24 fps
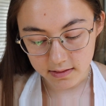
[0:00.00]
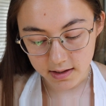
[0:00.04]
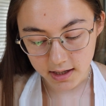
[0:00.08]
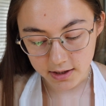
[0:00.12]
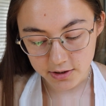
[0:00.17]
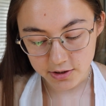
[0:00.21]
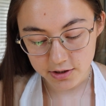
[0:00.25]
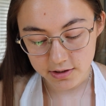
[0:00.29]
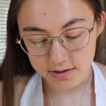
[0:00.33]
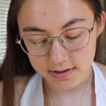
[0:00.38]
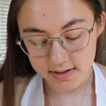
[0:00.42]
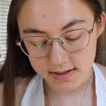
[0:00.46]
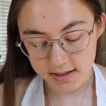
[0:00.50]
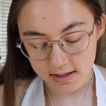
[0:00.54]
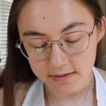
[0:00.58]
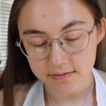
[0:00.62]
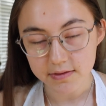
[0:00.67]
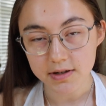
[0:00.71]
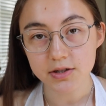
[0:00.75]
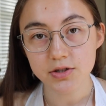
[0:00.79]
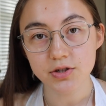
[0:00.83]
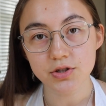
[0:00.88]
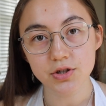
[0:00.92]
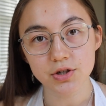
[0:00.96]
that should save
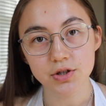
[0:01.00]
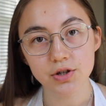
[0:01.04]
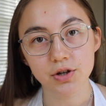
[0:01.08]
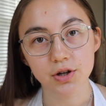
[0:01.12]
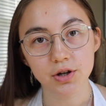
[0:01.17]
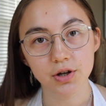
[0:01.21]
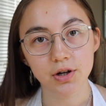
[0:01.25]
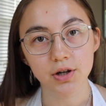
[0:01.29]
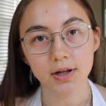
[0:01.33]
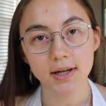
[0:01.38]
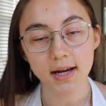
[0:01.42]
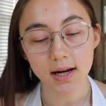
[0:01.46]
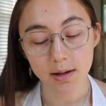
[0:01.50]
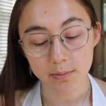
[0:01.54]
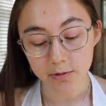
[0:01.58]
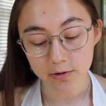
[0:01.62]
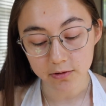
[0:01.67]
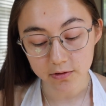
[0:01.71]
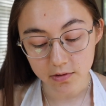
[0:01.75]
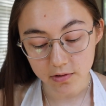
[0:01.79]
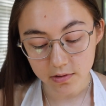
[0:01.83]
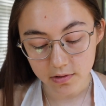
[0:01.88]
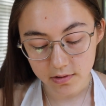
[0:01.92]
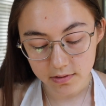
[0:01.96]
it to your
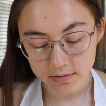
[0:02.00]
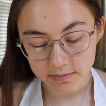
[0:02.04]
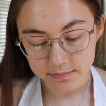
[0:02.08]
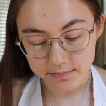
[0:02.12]
camera roll.